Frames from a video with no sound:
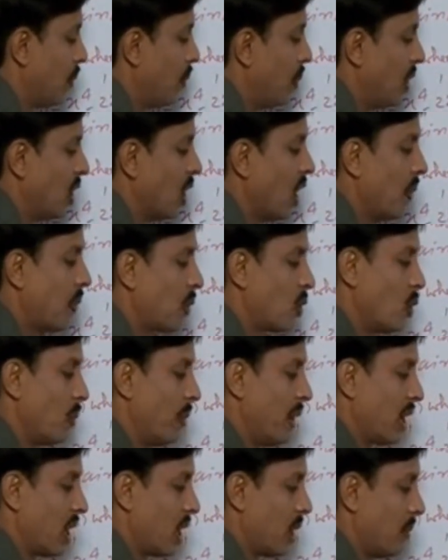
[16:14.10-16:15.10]
P of 2
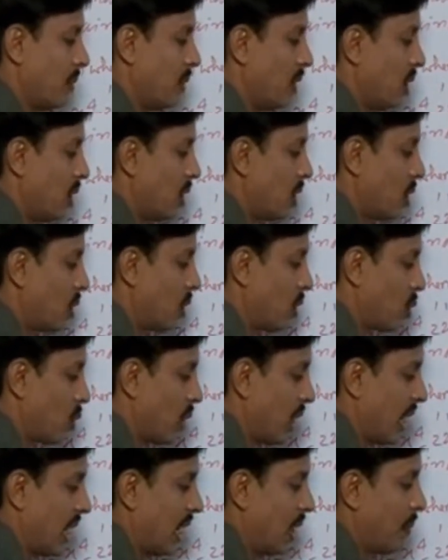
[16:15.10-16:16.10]
become
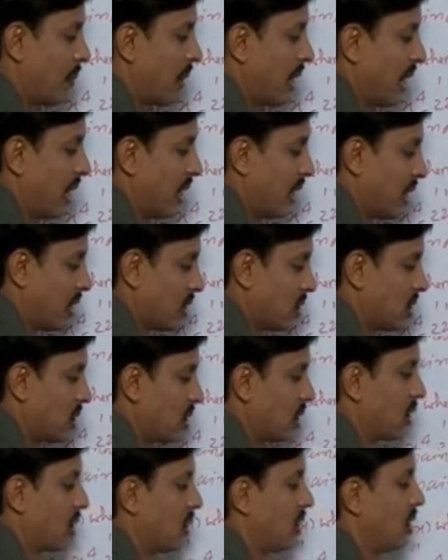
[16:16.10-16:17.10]
12 minus
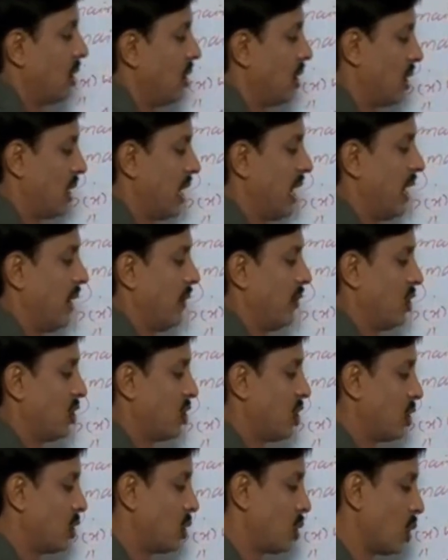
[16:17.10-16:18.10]
10. This
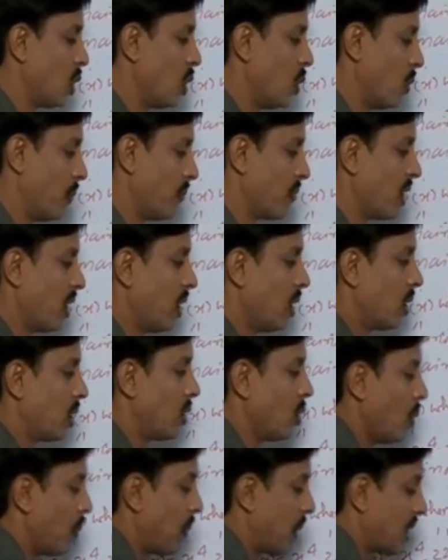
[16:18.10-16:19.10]
is 2.
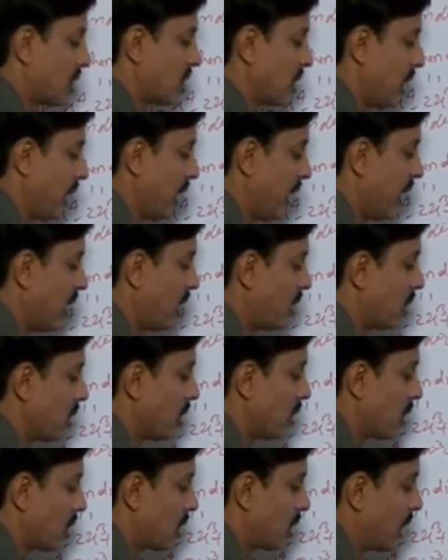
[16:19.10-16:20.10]
2 plus 8,
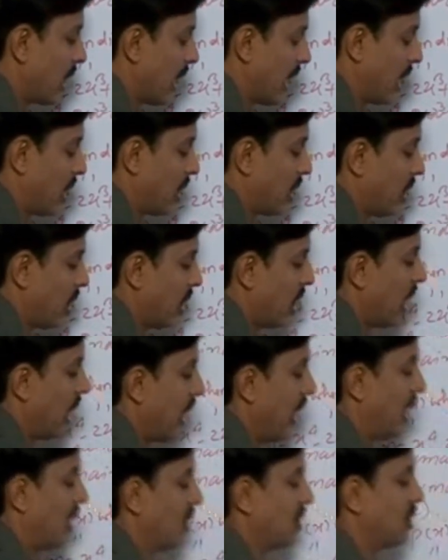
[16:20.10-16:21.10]
10.
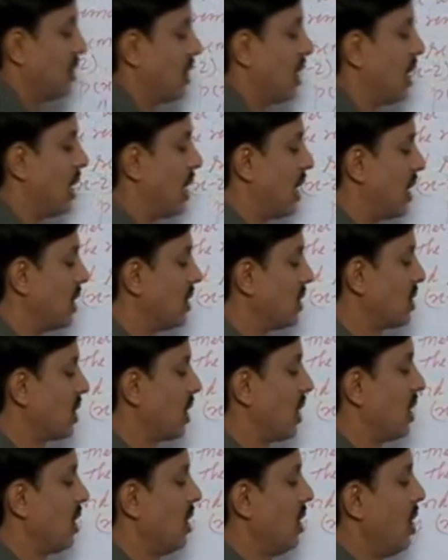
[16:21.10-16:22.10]
Hence the
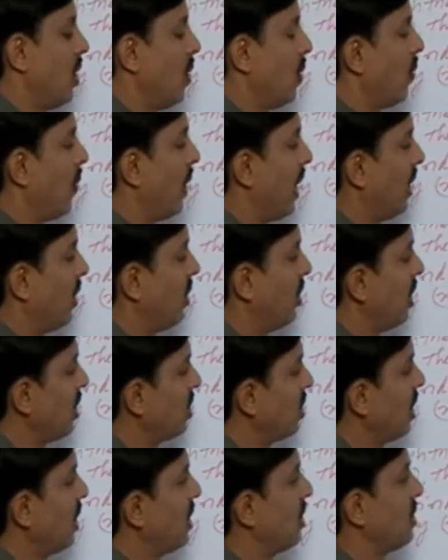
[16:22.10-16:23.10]
answer when this
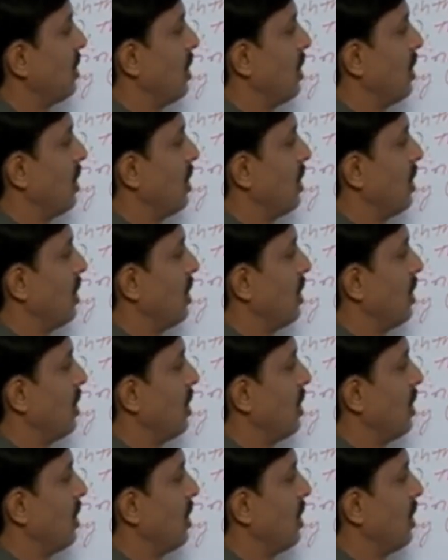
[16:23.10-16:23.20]
is